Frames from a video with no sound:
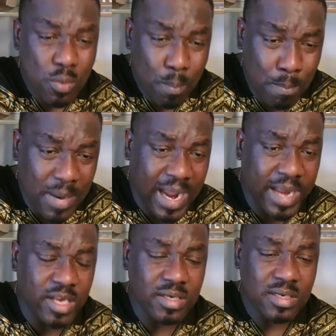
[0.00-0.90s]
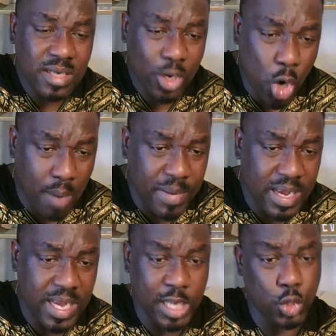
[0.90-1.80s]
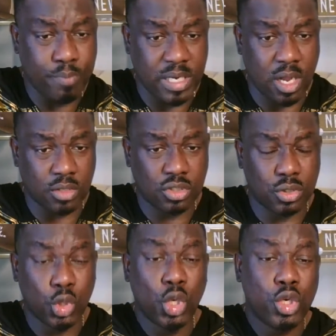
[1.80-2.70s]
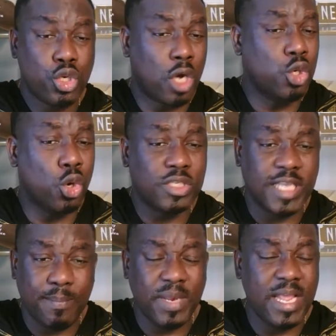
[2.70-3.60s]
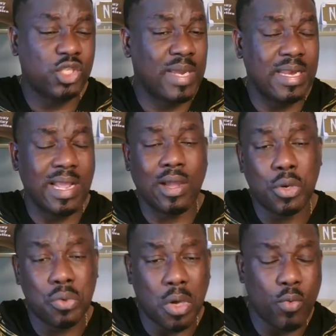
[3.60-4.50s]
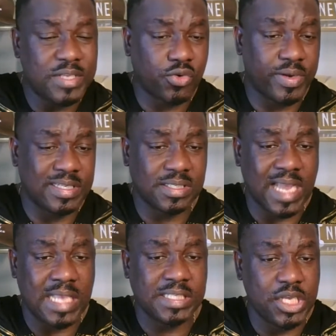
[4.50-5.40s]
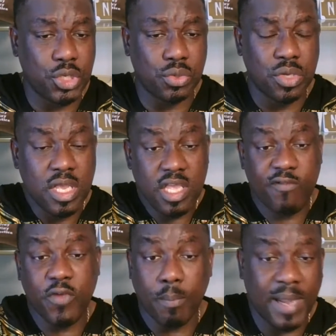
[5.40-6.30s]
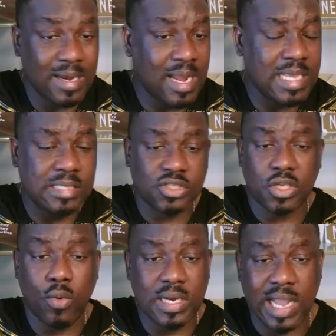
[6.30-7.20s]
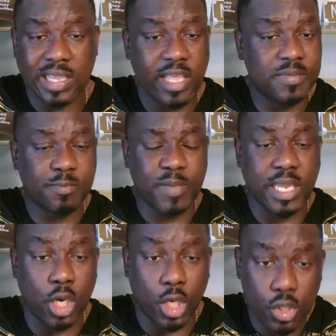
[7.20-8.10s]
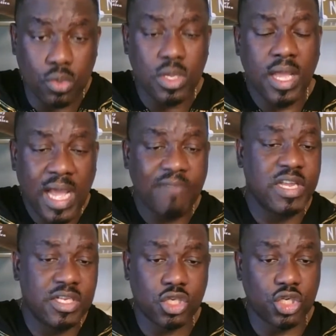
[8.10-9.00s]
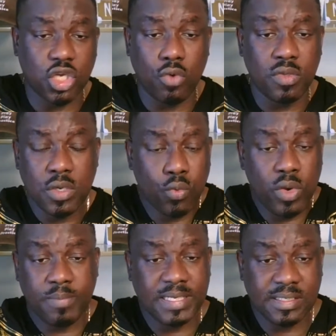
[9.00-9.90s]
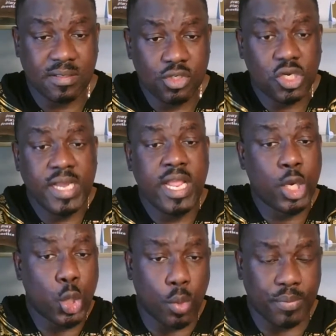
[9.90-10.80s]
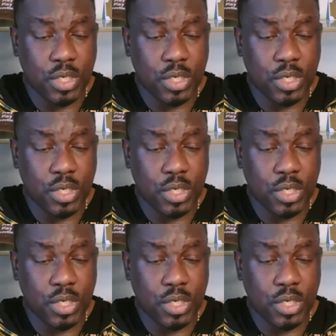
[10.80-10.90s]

mind the community you belong to. Don't go to a place where they are always criticizing you. If your partner is someone that keeps speaking on you, have a discussion with the person. Join a group.